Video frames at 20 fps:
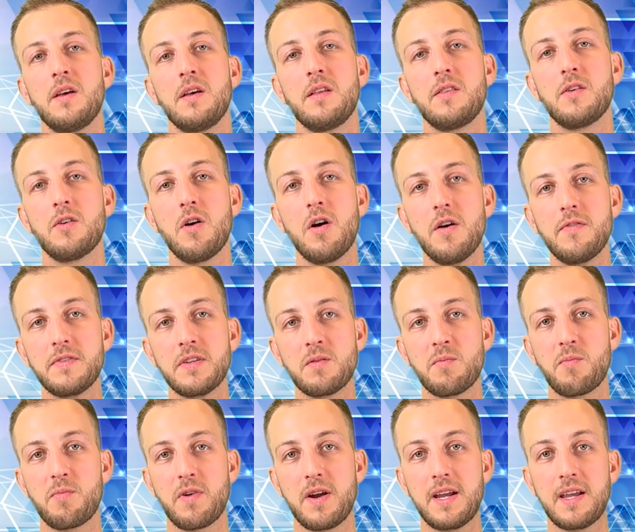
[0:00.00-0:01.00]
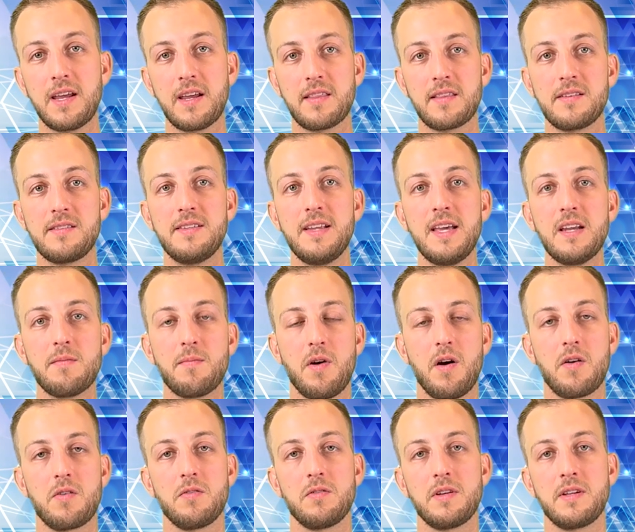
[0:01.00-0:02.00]
they're often breaking the data
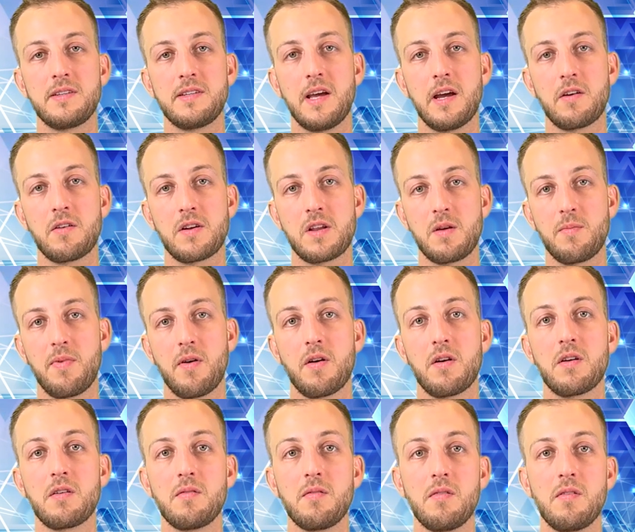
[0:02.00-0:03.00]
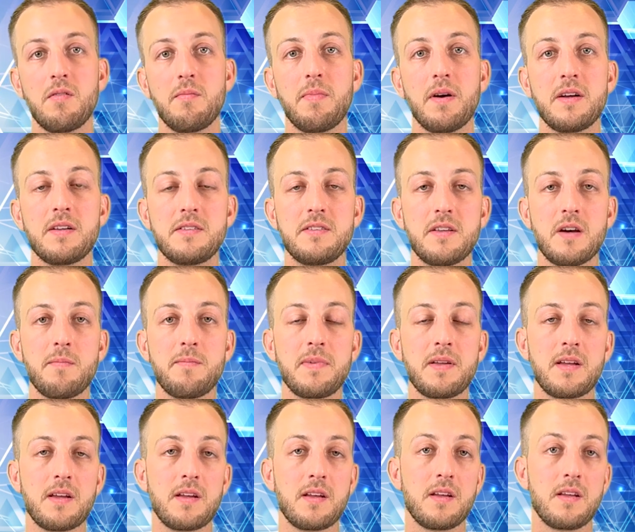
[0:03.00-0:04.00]
model integrity apart by
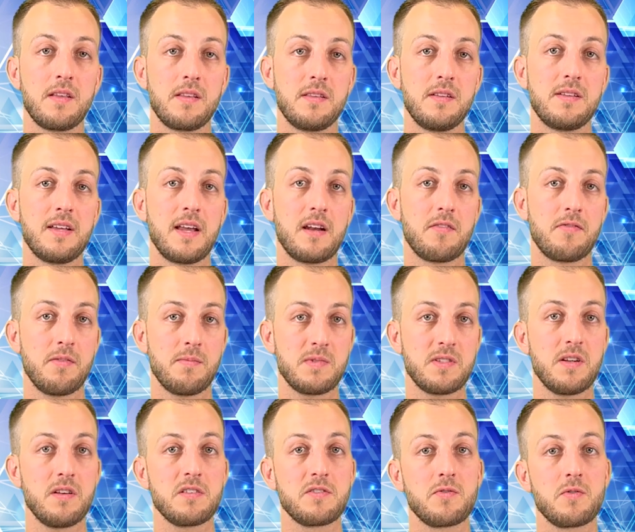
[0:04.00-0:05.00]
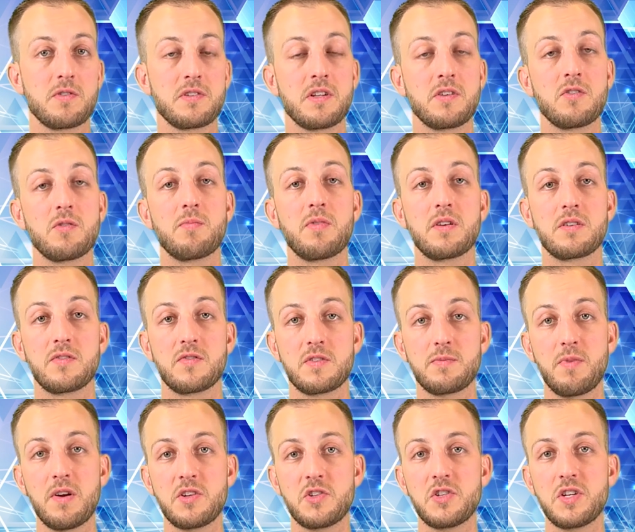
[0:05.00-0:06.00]
dumping the data from Salesforce into a bunch of
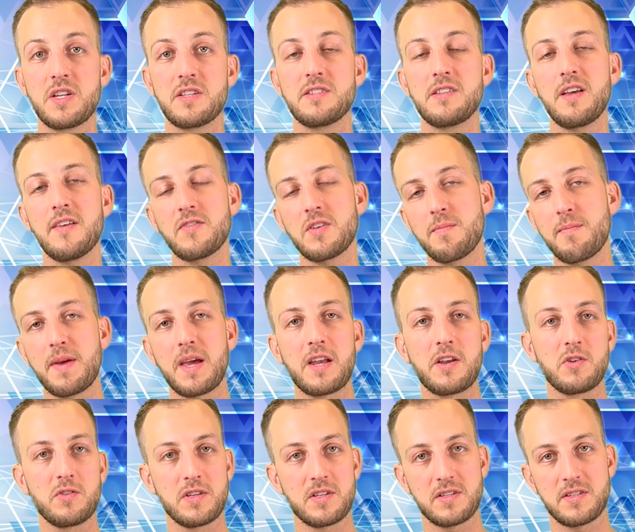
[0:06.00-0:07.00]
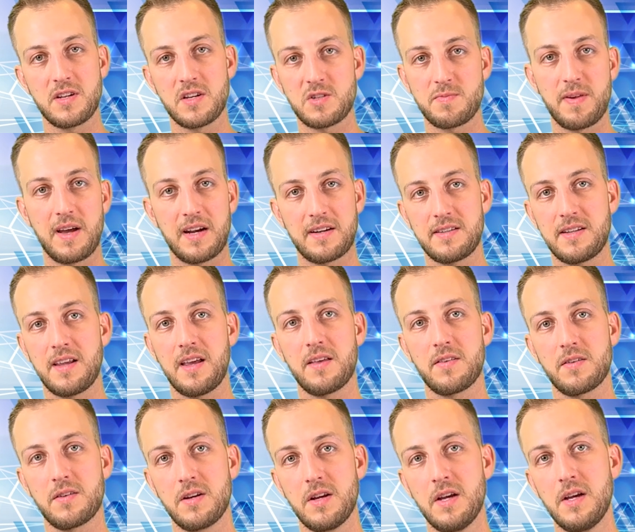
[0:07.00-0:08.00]
spreadsheets that you have to manually stitch back
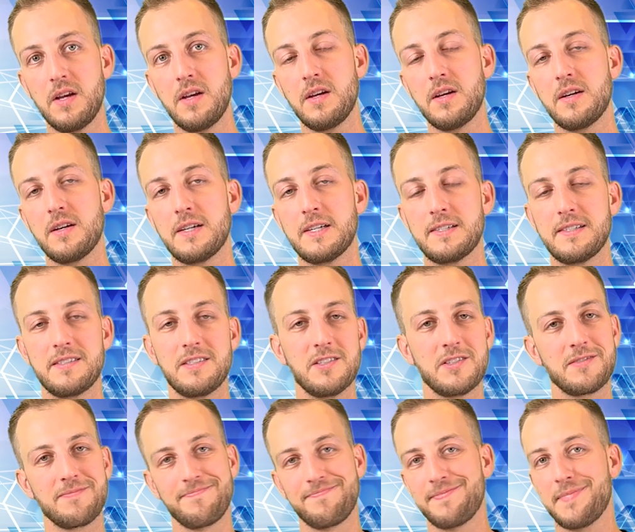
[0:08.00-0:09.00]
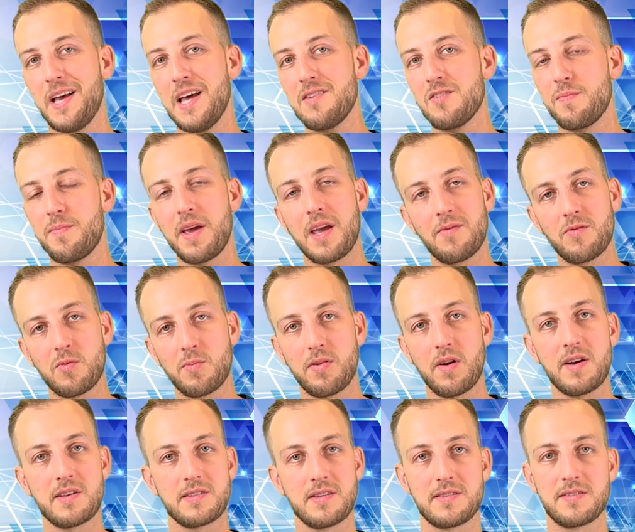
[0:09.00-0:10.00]
together. It's just kind of a painful
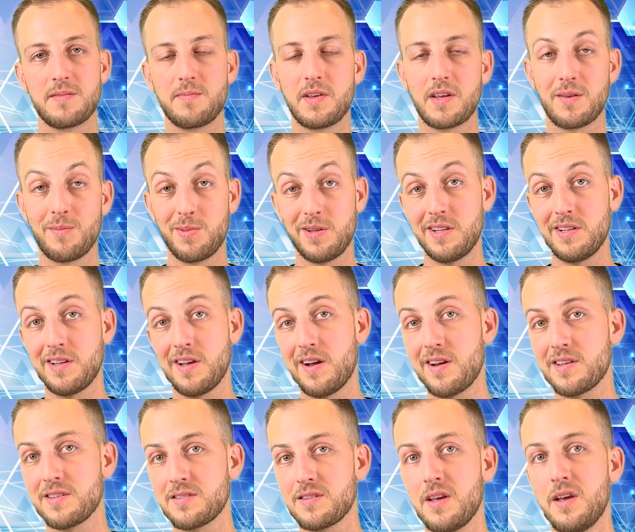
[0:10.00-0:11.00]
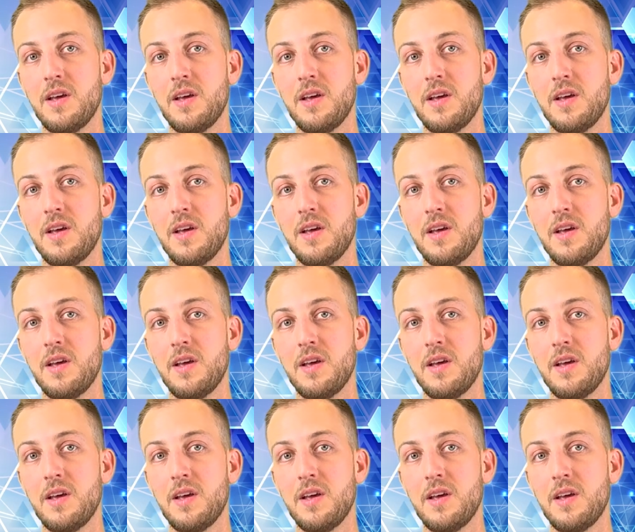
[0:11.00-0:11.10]
process, to be completely honest.